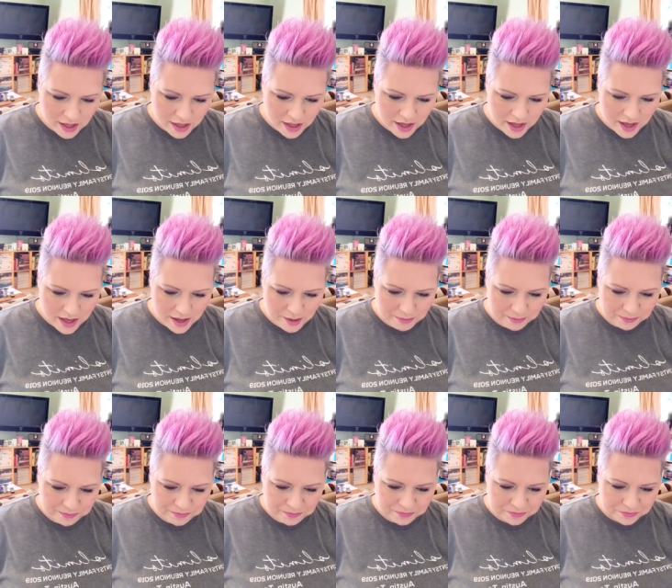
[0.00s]

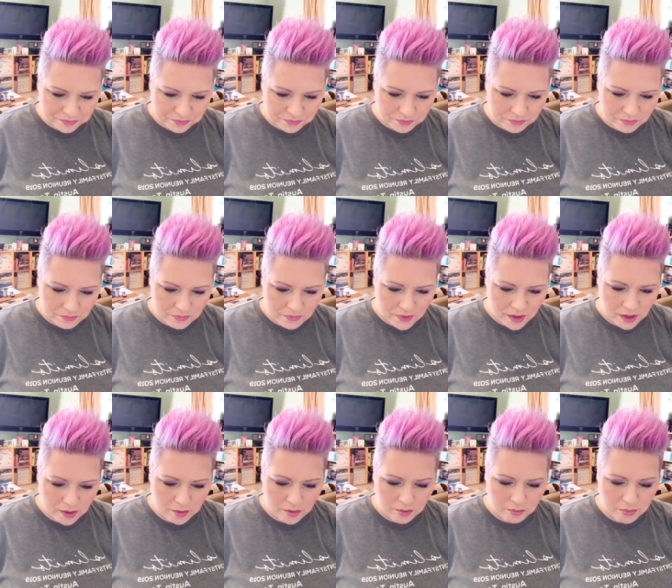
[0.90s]
Um,
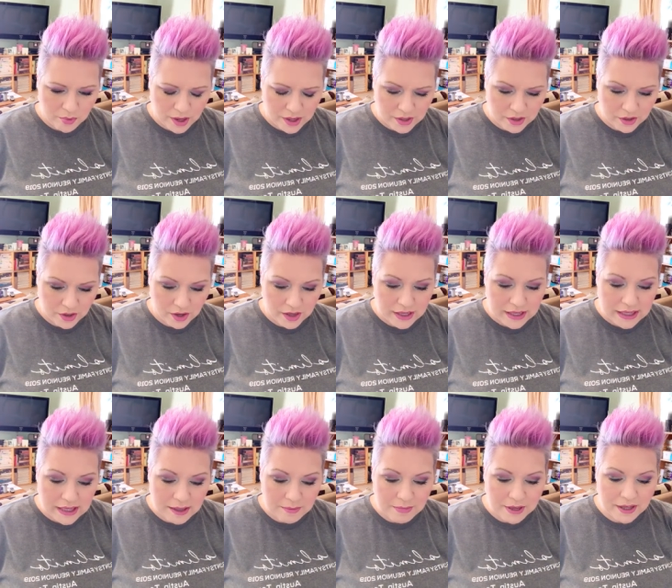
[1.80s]
brand new
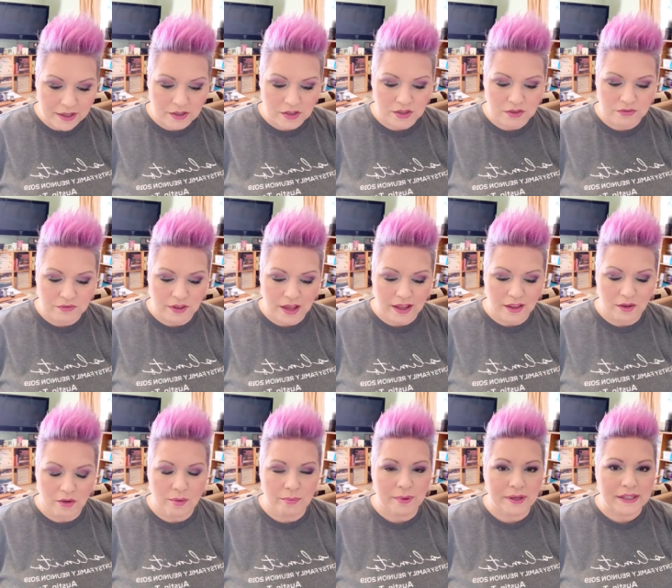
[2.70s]
emails,
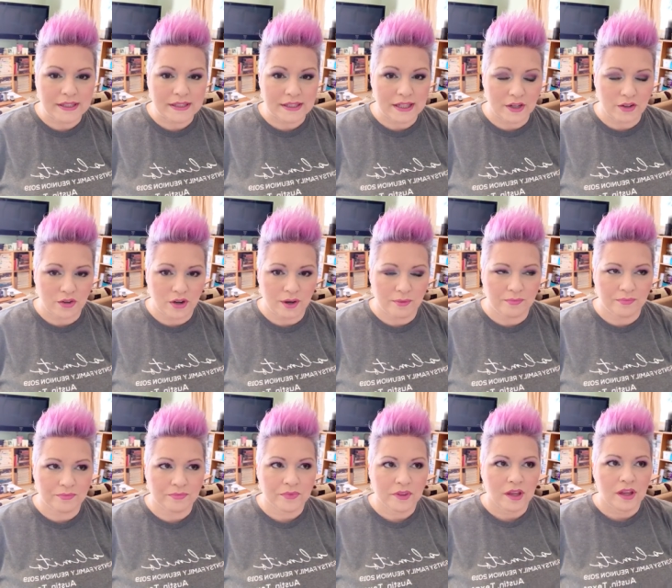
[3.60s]
follow-up, etc.
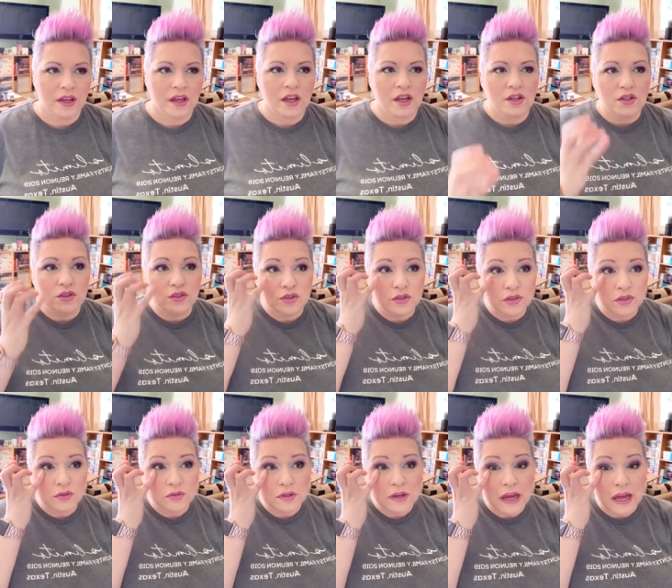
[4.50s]
Do
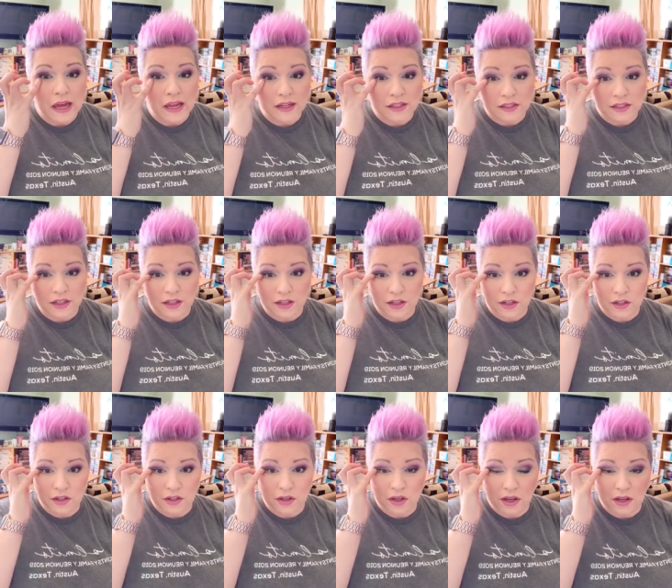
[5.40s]
you not,
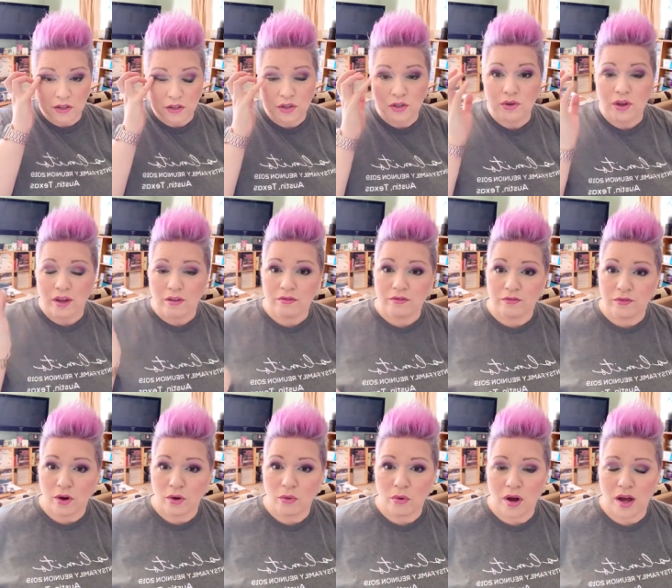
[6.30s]
do you have
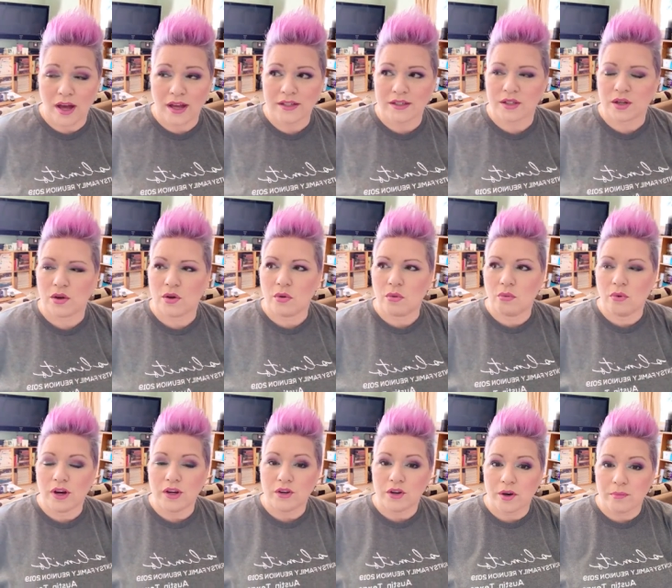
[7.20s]
FOWOT
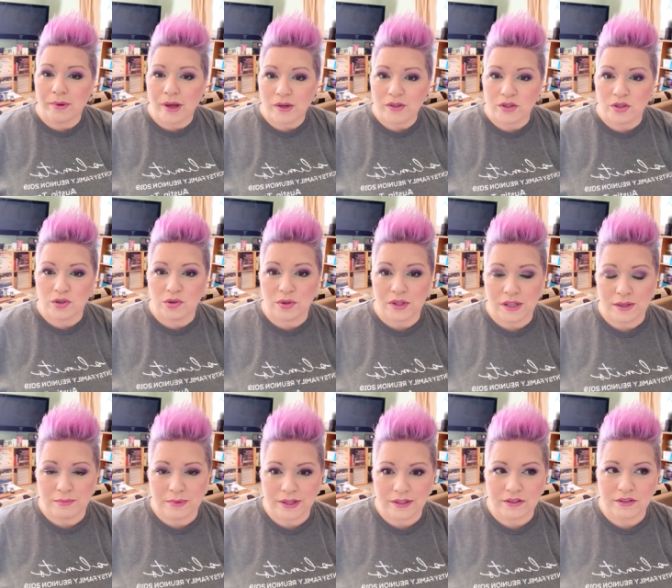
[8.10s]
when you're about to do
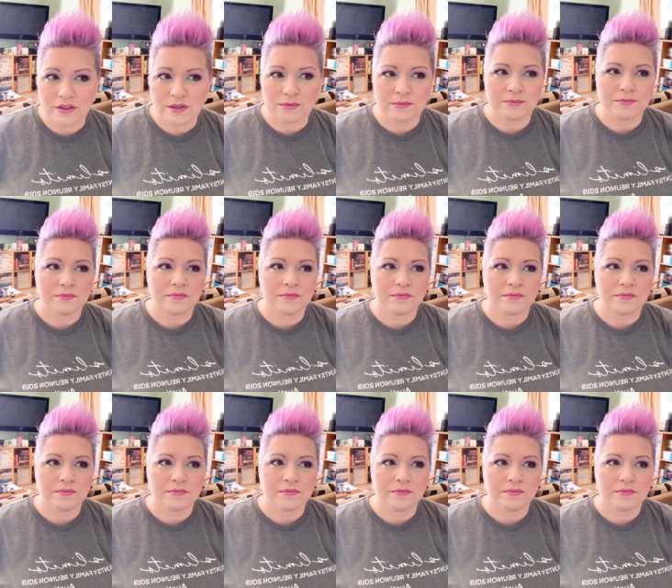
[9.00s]
emails?